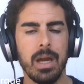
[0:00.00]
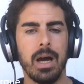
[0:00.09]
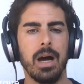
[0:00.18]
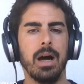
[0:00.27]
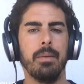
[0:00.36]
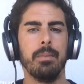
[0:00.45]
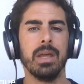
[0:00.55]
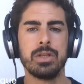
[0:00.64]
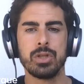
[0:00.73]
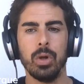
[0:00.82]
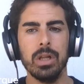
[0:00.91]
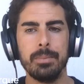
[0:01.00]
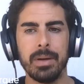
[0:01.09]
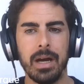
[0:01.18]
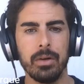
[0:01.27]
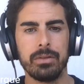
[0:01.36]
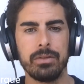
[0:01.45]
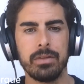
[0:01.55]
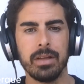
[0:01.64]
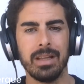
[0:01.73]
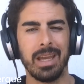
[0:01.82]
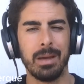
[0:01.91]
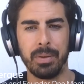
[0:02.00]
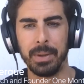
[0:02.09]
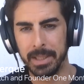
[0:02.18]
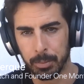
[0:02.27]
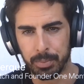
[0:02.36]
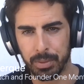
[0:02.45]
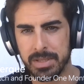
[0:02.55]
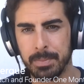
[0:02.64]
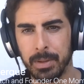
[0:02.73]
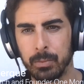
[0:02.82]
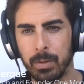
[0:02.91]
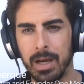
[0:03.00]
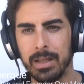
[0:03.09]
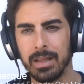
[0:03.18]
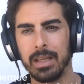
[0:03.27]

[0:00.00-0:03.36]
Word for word: Uh, it's all about like Pareto principle, right?